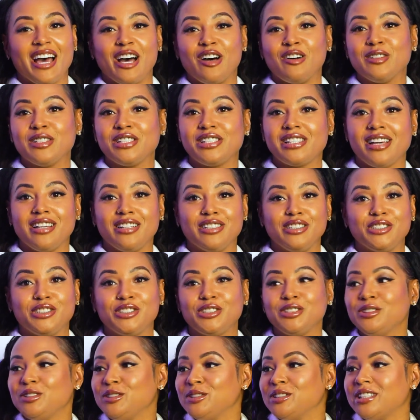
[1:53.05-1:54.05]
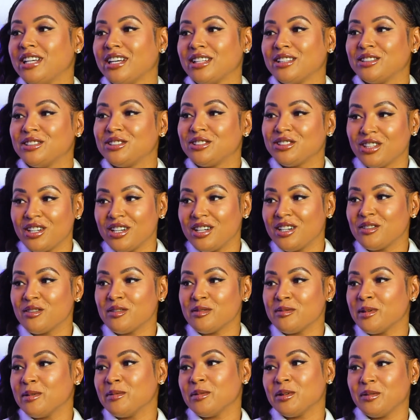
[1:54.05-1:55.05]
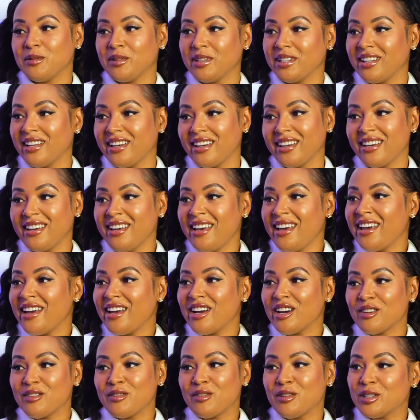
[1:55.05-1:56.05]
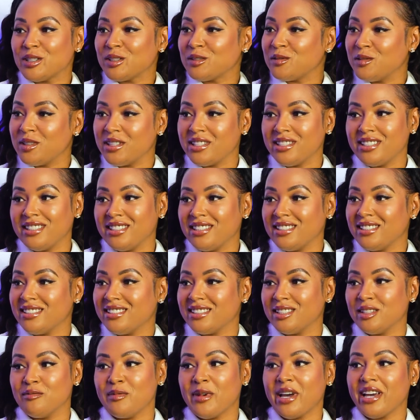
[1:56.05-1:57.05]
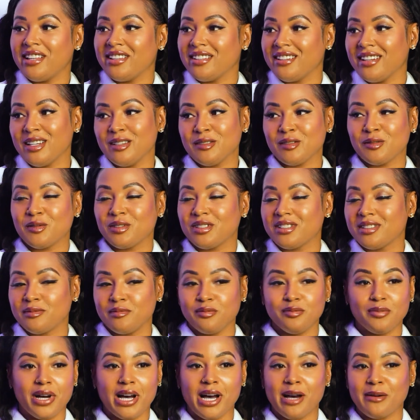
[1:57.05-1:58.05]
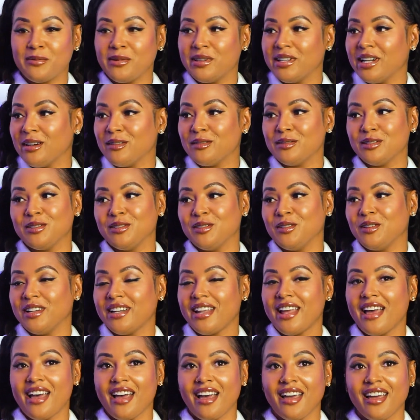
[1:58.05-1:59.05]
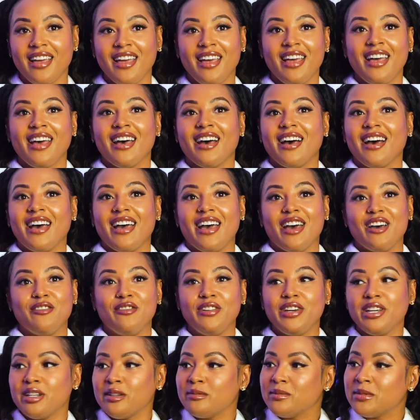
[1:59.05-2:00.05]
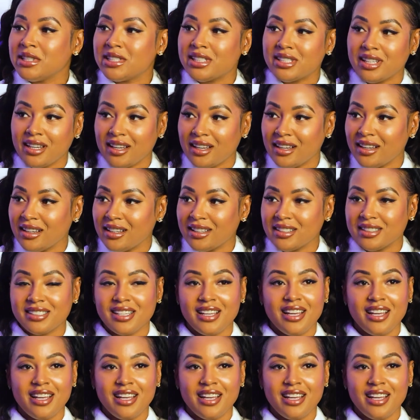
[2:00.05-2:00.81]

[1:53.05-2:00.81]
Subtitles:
I was selling shoes out the trunk. Remember when like Air Force Ones and bathing apes was popping? I was doing that. I had vending machines.